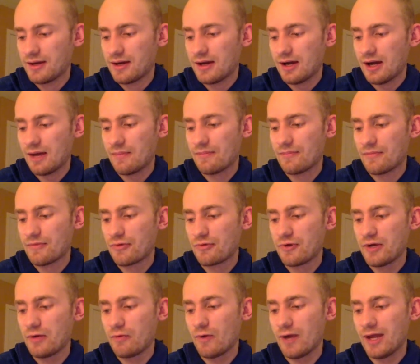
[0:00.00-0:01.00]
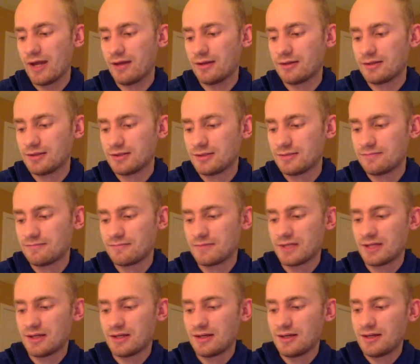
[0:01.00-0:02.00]
3 wins,
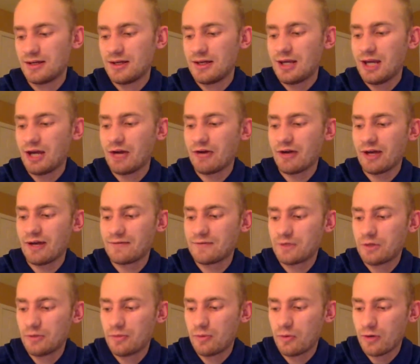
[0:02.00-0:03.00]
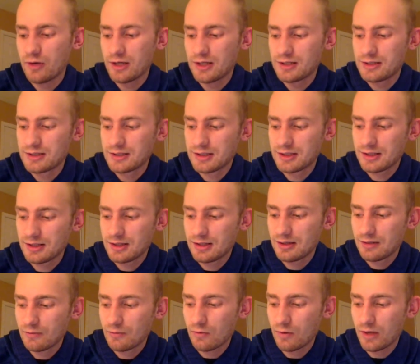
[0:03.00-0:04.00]
ERA of
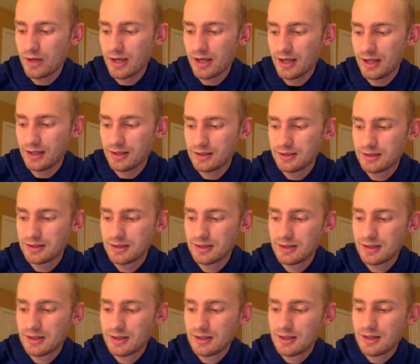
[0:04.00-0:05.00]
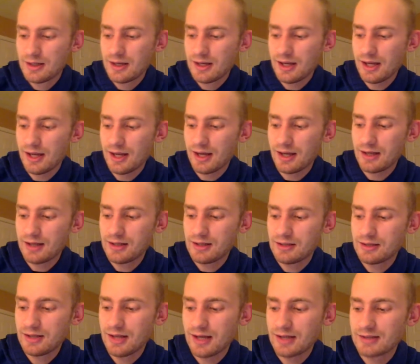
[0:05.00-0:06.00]
2.18, and
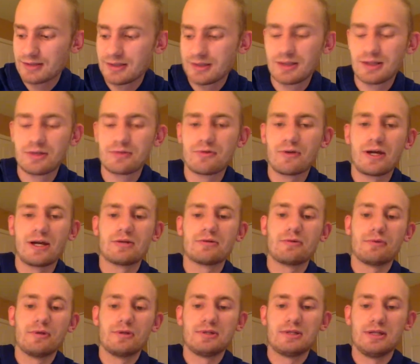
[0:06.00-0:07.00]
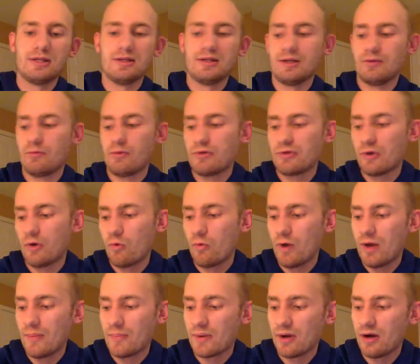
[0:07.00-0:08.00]
he has 16 strikeouts this season with a
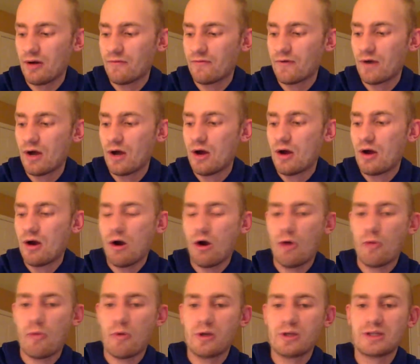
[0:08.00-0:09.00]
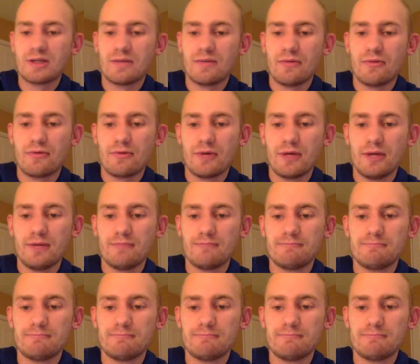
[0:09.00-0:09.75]
WHIP of 0.73.